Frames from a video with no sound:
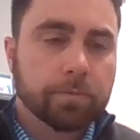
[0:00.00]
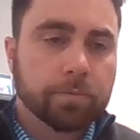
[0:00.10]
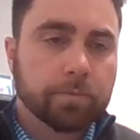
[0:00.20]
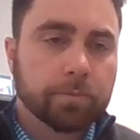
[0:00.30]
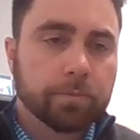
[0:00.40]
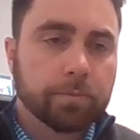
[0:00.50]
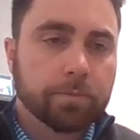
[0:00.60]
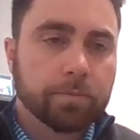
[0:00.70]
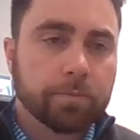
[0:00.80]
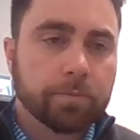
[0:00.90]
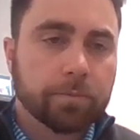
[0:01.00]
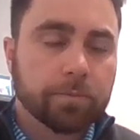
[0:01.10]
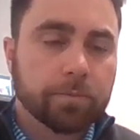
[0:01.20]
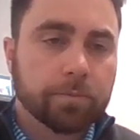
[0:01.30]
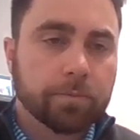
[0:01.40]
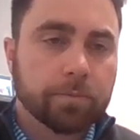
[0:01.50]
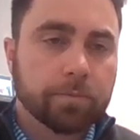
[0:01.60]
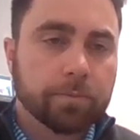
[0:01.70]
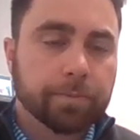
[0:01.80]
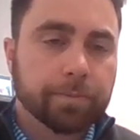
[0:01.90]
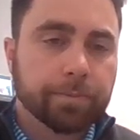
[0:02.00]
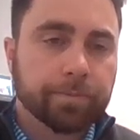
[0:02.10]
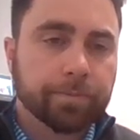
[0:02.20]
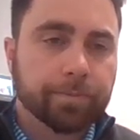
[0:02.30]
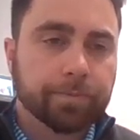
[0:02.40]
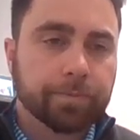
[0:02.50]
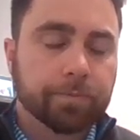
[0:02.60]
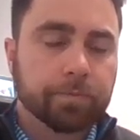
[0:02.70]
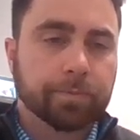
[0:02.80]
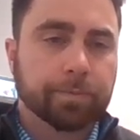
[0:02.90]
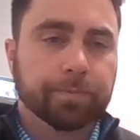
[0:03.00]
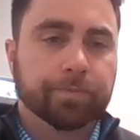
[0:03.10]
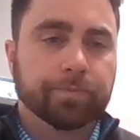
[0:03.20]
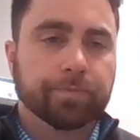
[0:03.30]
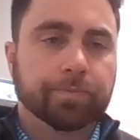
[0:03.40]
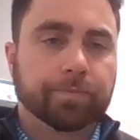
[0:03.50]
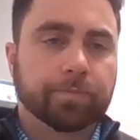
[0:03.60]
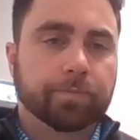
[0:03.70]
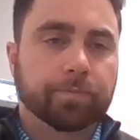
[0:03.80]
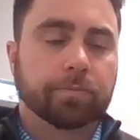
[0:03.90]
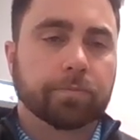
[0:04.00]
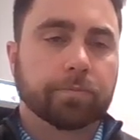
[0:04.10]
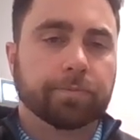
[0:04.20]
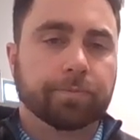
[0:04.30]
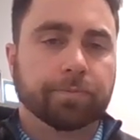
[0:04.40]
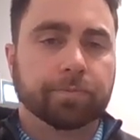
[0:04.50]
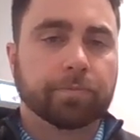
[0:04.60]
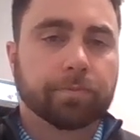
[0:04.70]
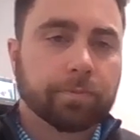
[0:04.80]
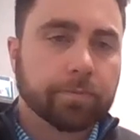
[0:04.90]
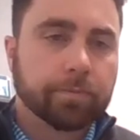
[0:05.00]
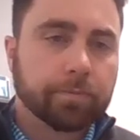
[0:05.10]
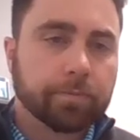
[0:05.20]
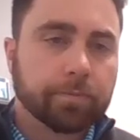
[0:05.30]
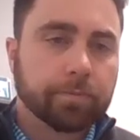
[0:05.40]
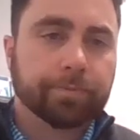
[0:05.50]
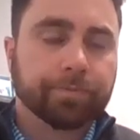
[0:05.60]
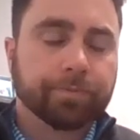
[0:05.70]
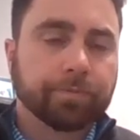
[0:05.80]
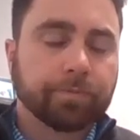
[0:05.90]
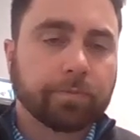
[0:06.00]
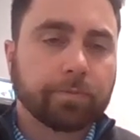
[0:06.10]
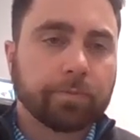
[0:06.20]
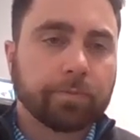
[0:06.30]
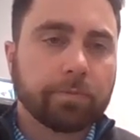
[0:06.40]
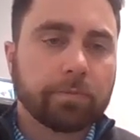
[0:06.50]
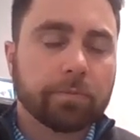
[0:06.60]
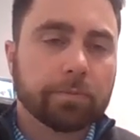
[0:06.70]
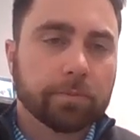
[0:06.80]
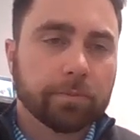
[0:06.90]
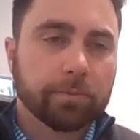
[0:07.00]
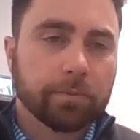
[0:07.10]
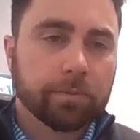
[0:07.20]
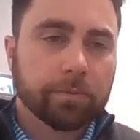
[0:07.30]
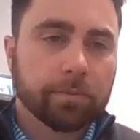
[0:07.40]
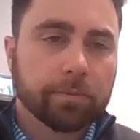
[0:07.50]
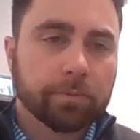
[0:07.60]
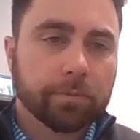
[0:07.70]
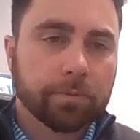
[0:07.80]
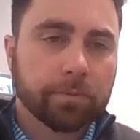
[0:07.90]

(silent)